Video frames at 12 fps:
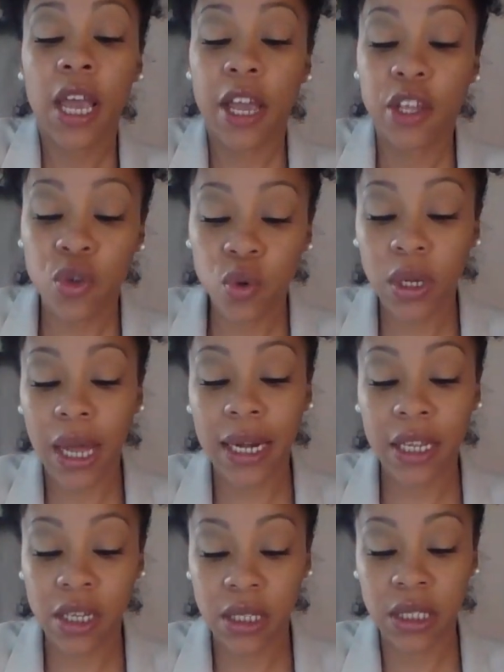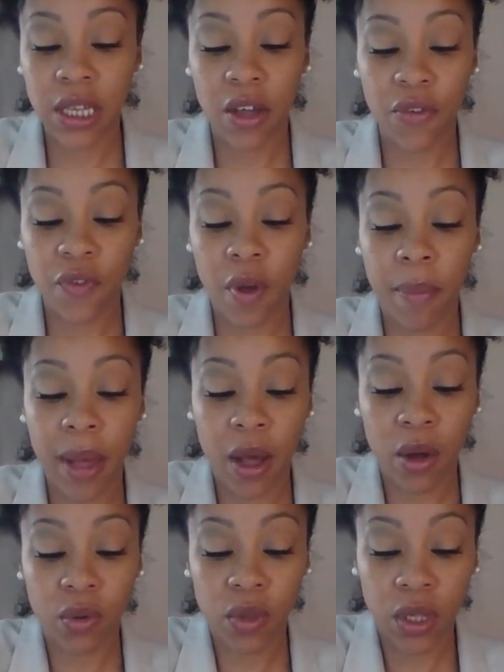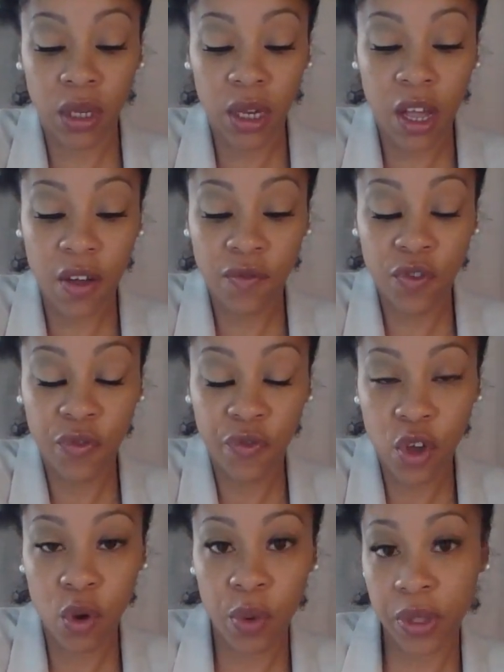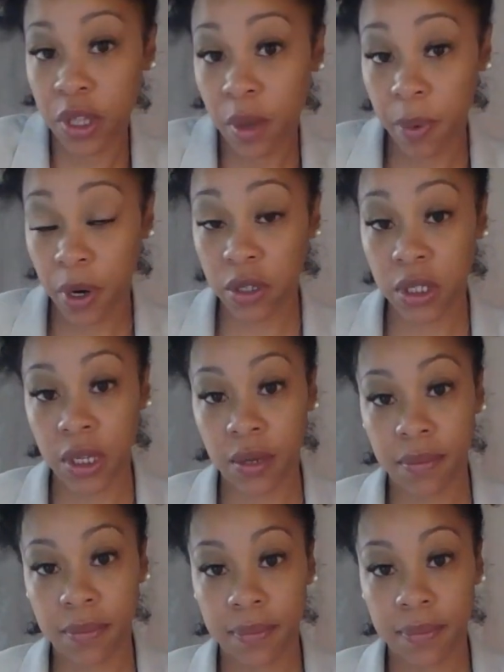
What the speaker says: and you lie to yourself about the love you feel with your person.